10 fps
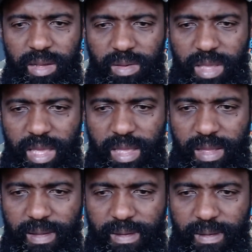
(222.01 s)
Okay.
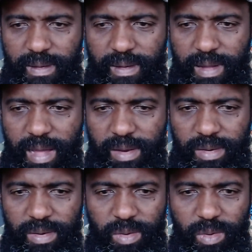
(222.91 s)
I
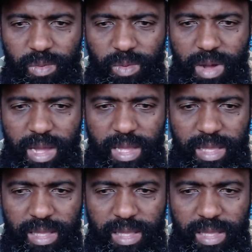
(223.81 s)
don't know why